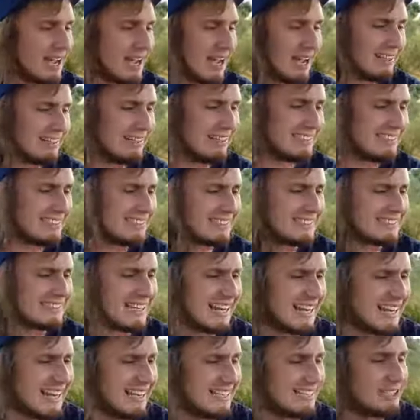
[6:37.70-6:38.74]
Andries is
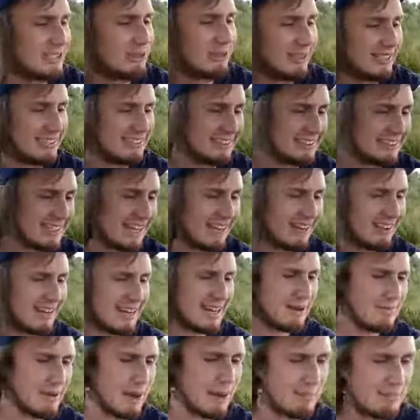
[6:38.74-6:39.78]
saying to excel
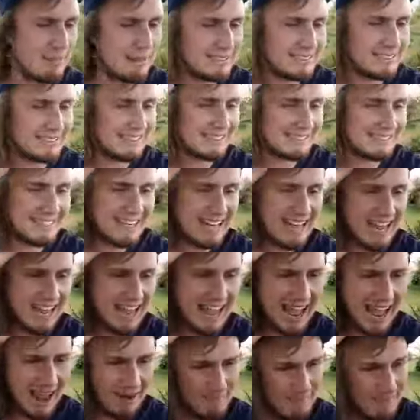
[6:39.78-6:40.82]
in my business
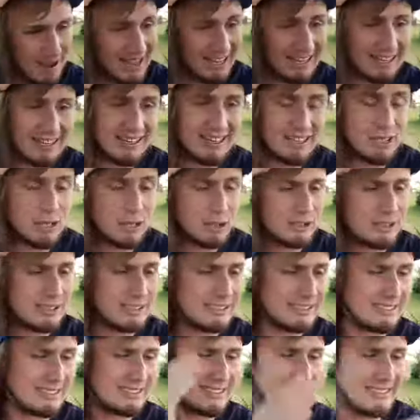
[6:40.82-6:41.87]
and make a huge
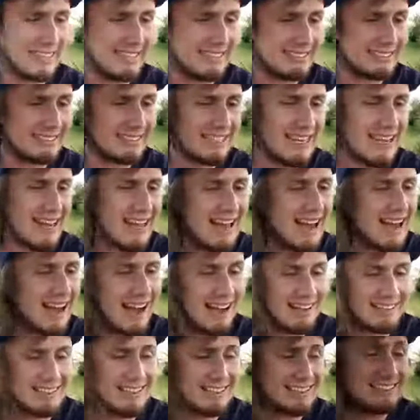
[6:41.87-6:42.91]
success.
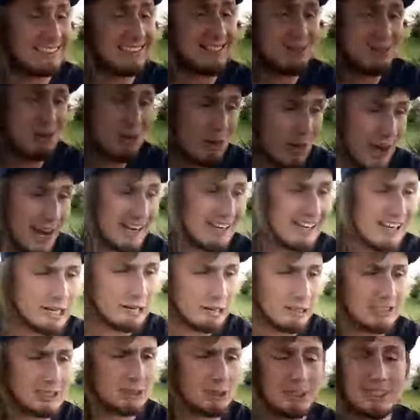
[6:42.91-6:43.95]
Andries, great New
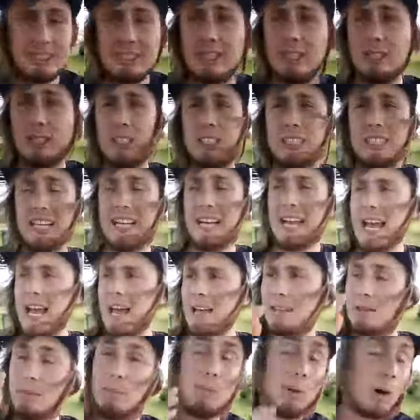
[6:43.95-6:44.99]
Year's resolution.
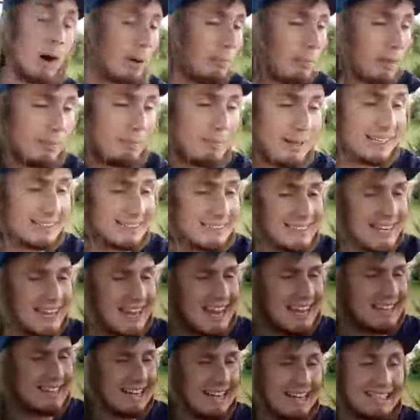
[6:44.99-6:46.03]
The problem is
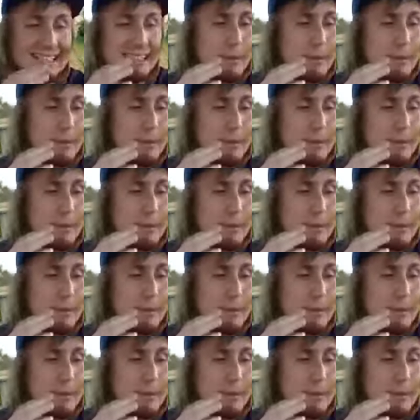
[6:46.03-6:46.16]
that